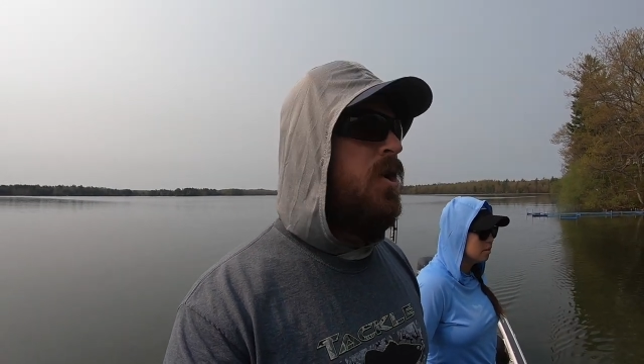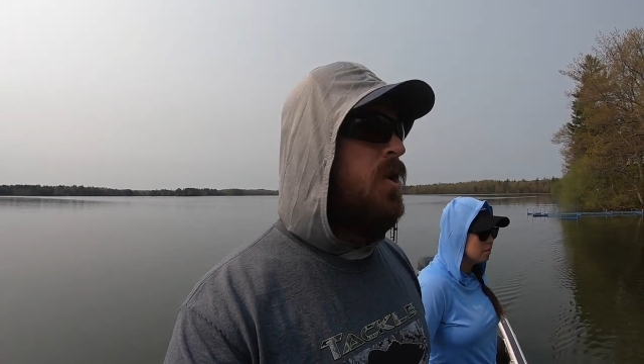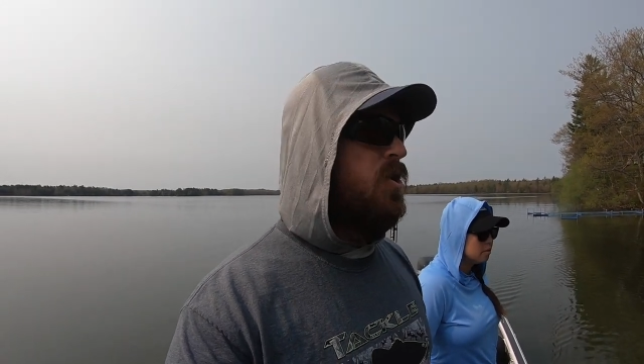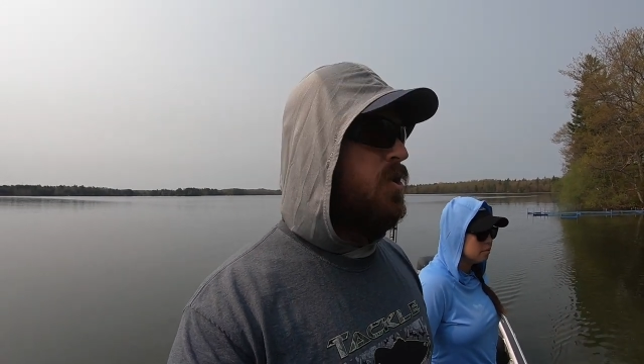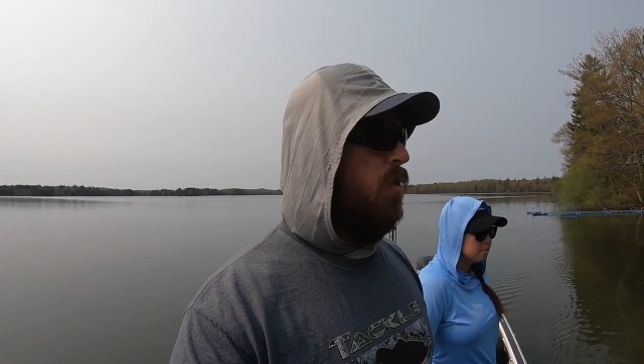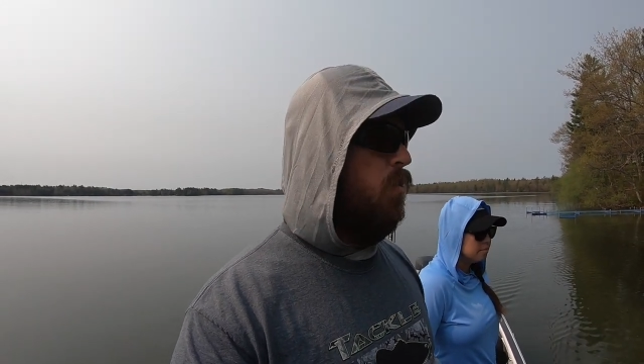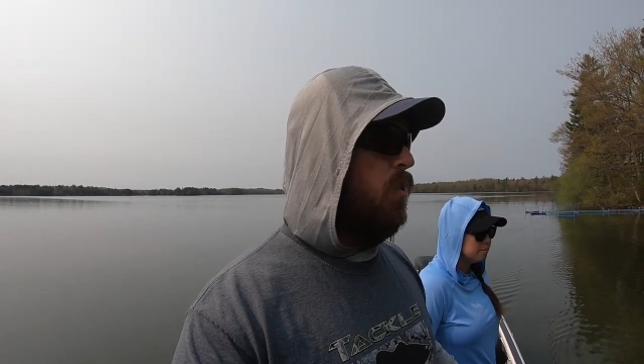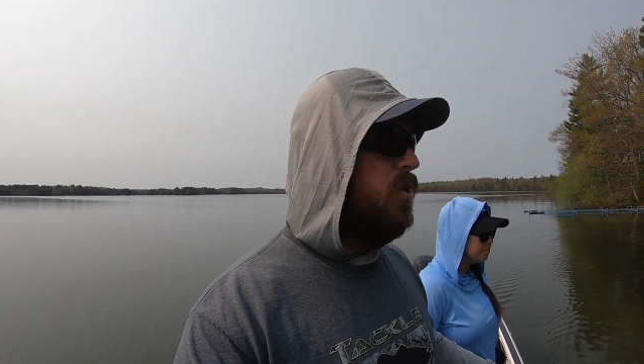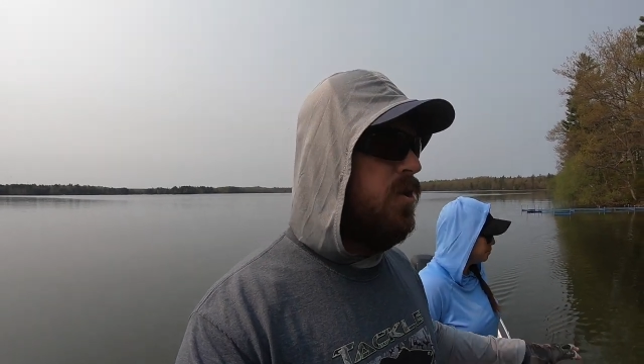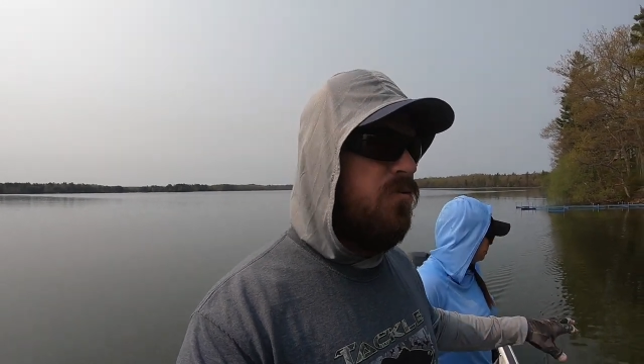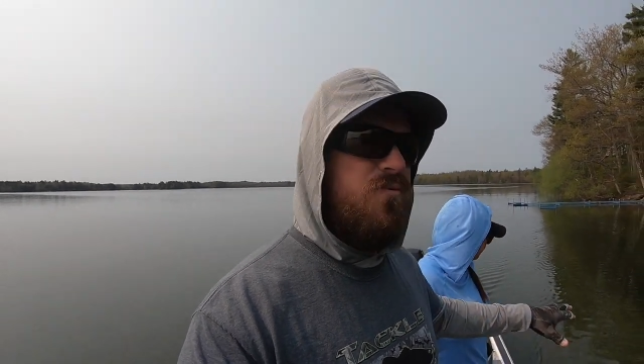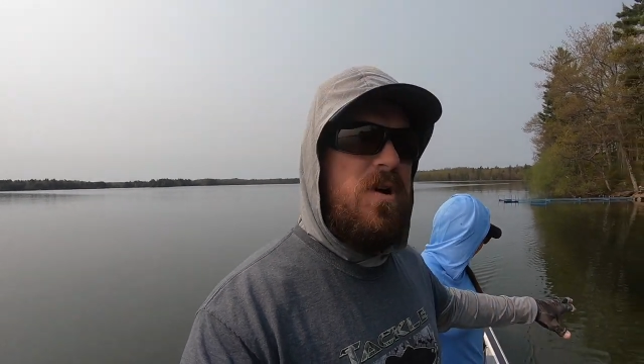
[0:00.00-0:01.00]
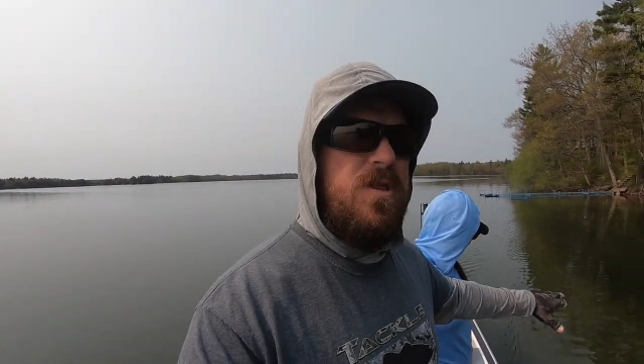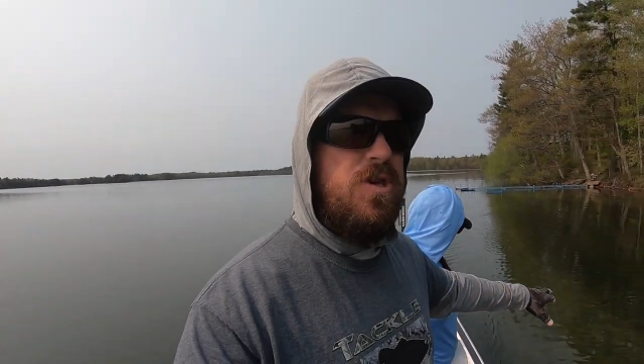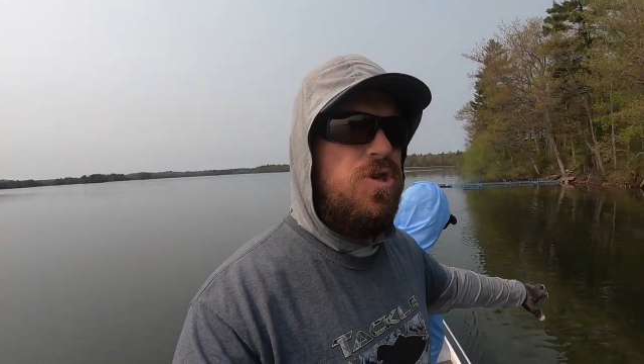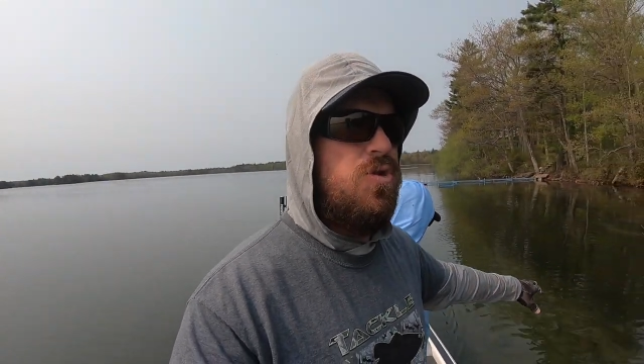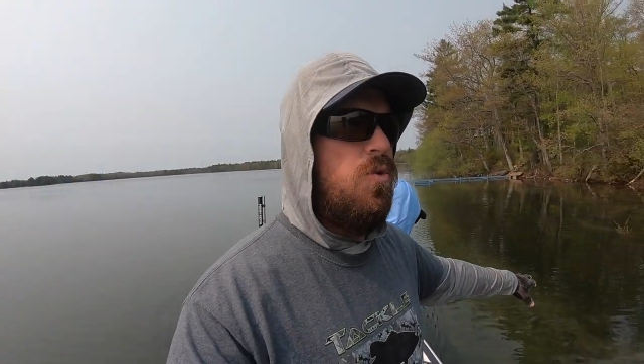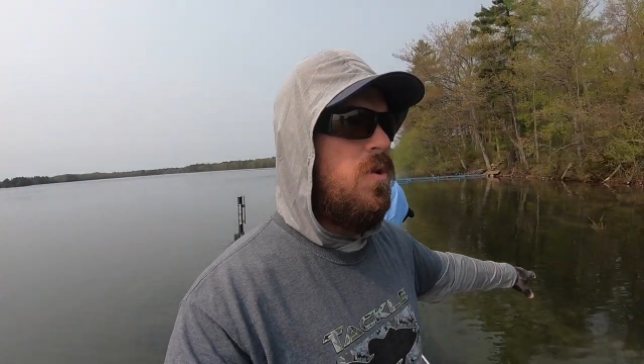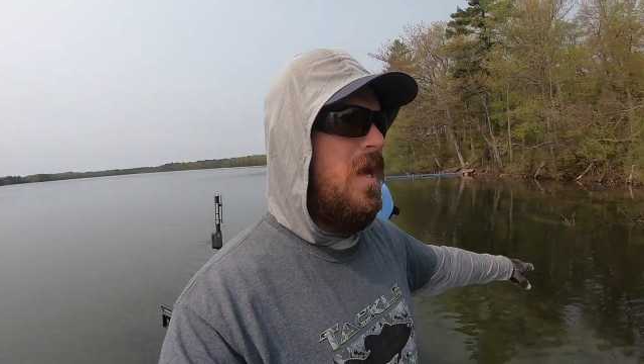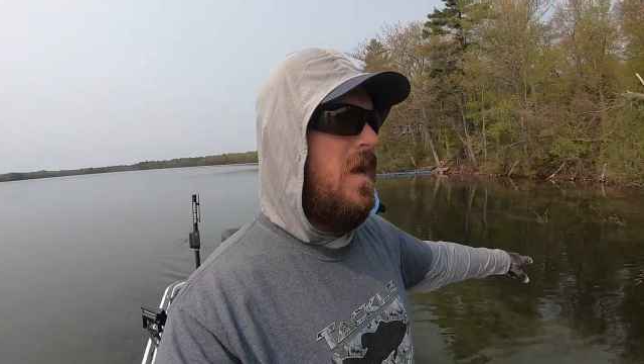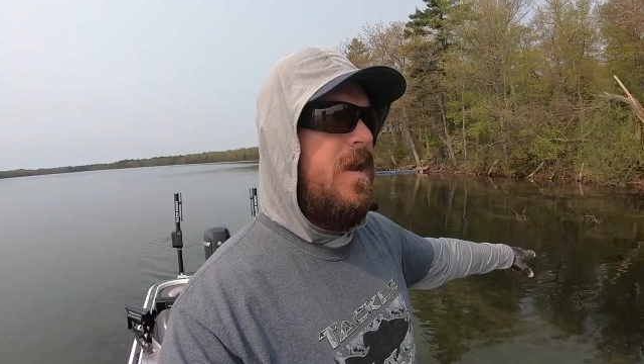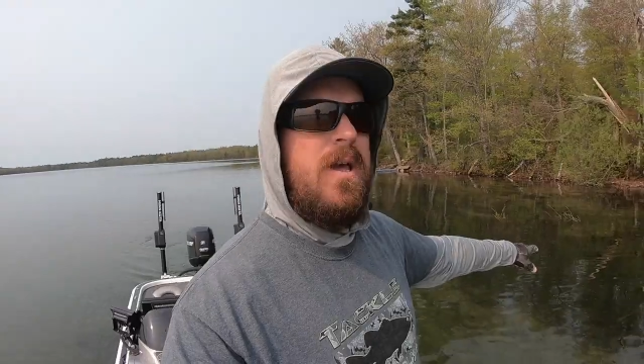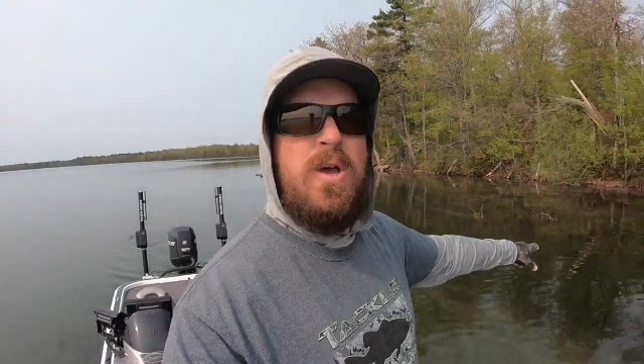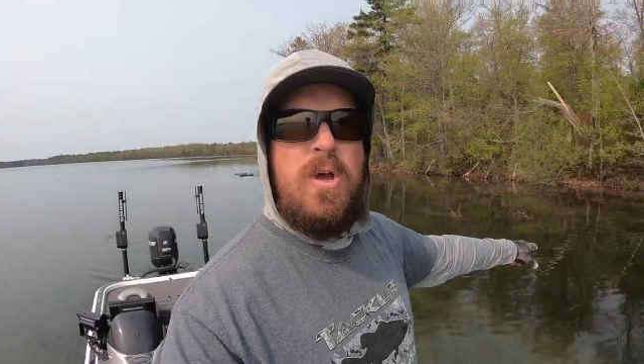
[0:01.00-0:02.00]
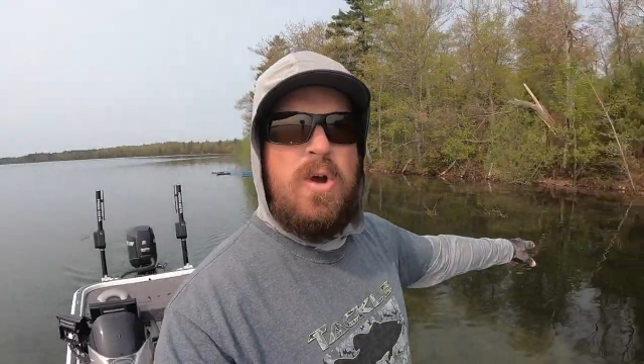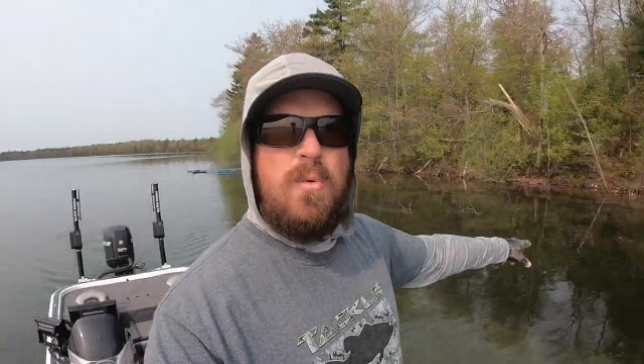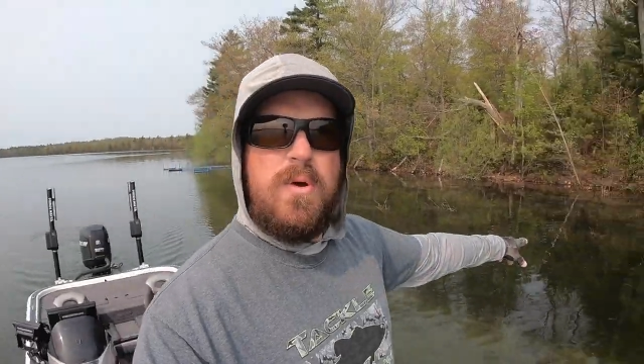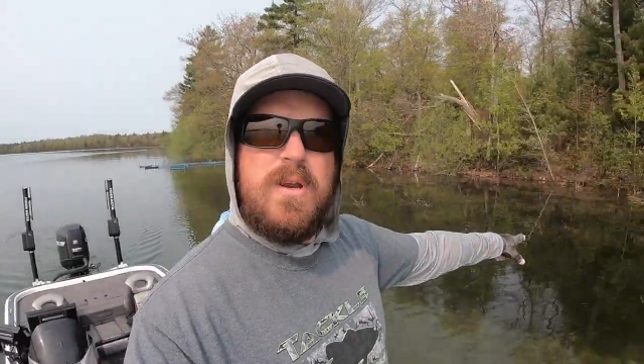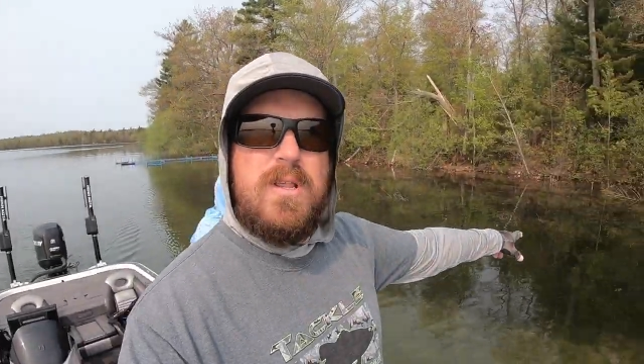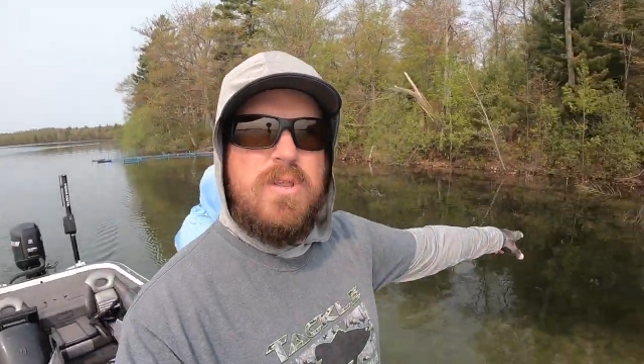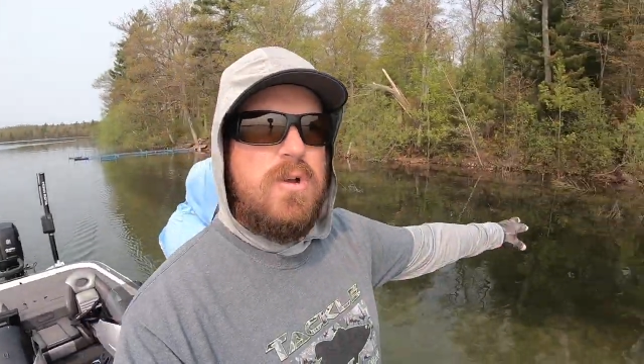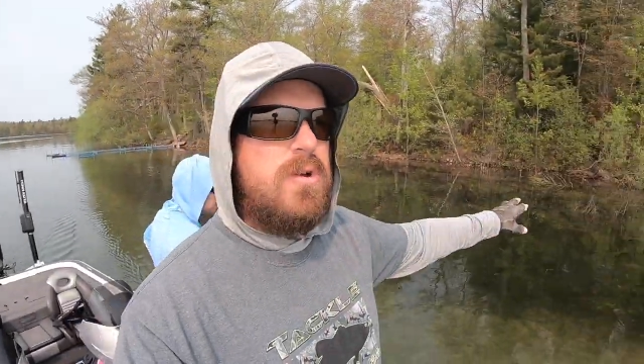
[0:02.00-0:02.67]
So we're gonna run this shoreline. We're gonna look